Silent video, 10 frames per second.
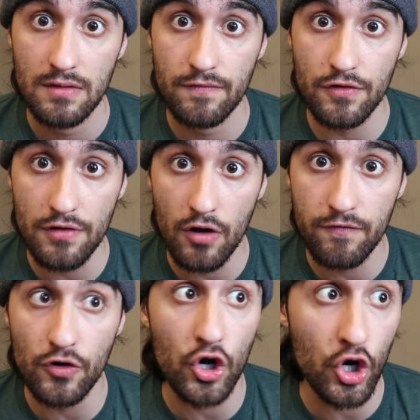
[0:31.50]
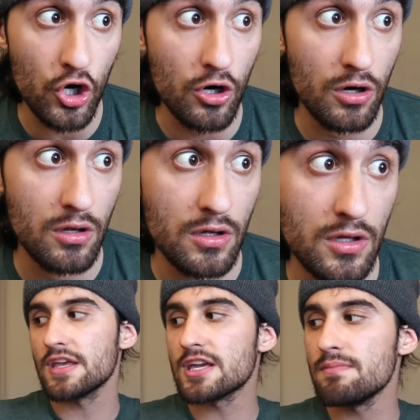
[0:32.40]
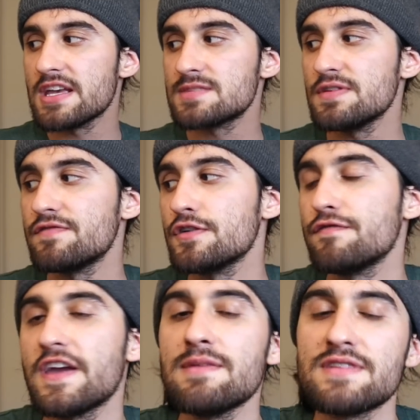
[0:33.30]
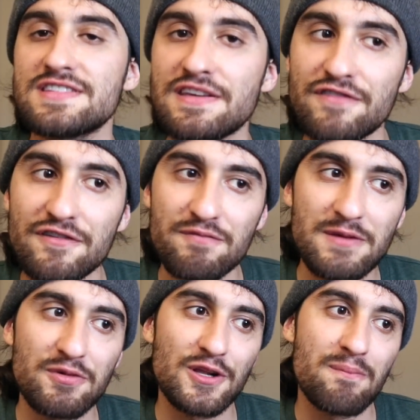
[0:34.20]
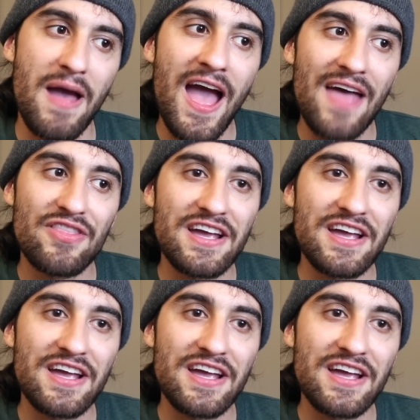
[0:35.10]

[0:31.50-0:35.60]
For her. Like, it makes me feel famous, even if people are mad.